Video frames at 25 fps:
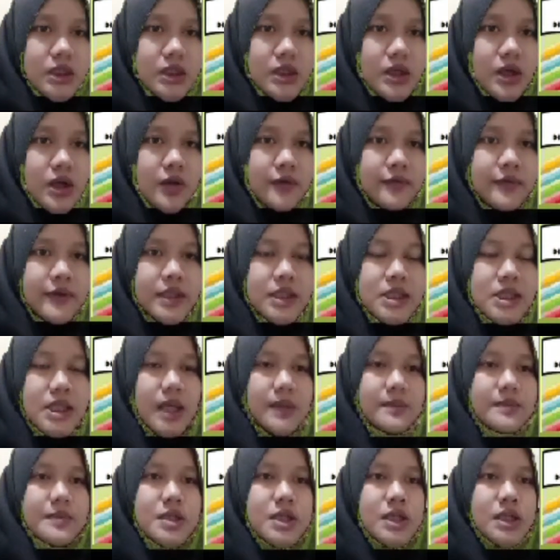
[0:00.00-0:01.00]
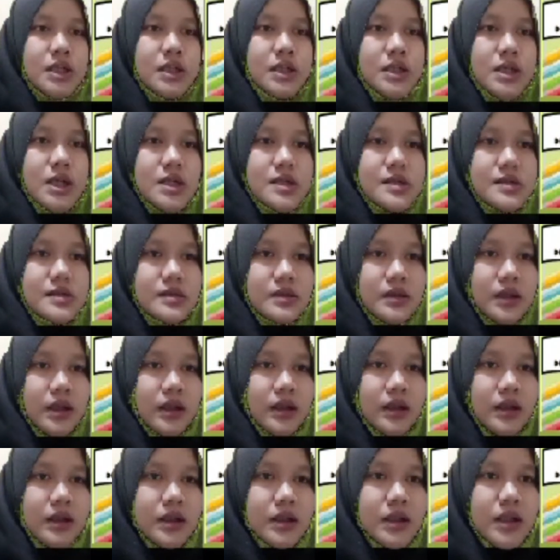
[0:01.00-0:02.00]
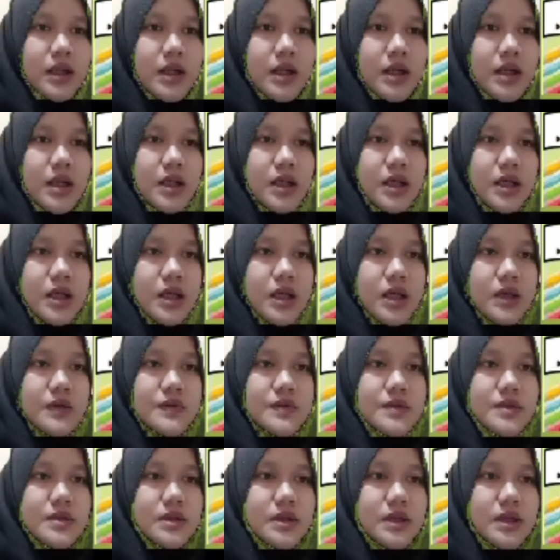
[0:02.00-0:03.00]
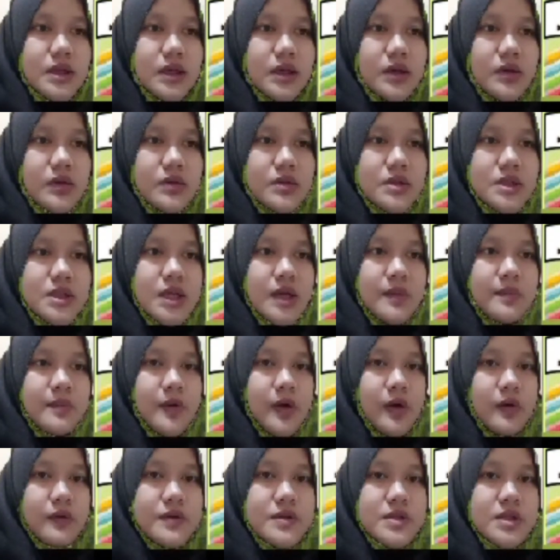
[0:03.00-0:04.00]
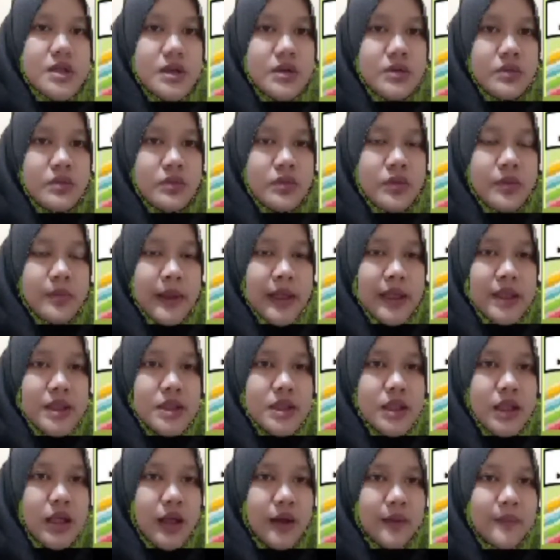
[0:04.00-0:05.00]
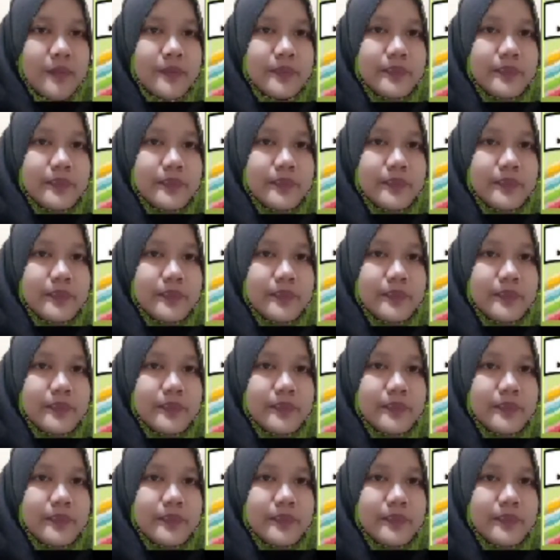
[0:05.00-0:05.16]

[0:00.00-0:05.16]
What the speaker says: of the subject does not use the concept of trigonometry.